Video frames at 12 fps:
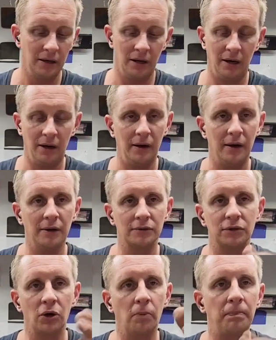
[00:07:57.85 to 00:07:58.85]

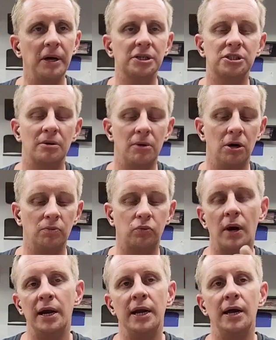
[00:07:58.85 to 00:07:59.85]
Go pick some up
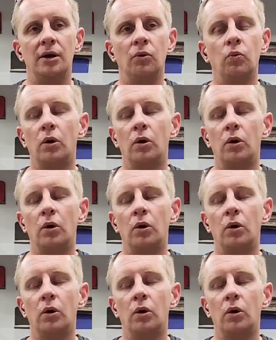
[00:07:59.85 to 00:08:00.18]
right now.